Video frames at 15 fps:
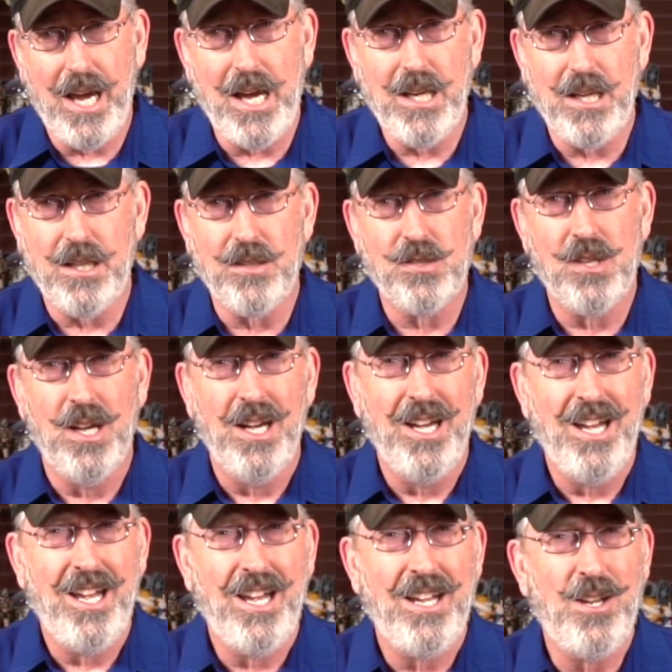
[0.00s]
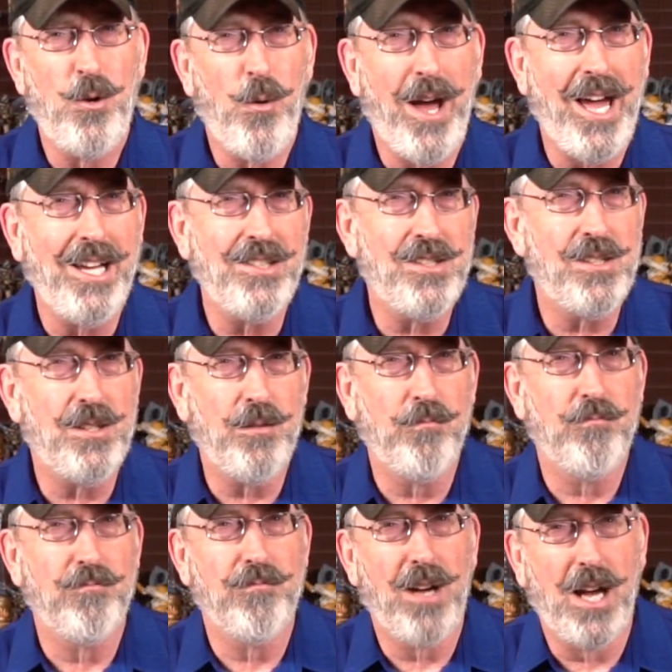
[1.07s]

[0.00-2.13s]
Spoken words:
80s, you had some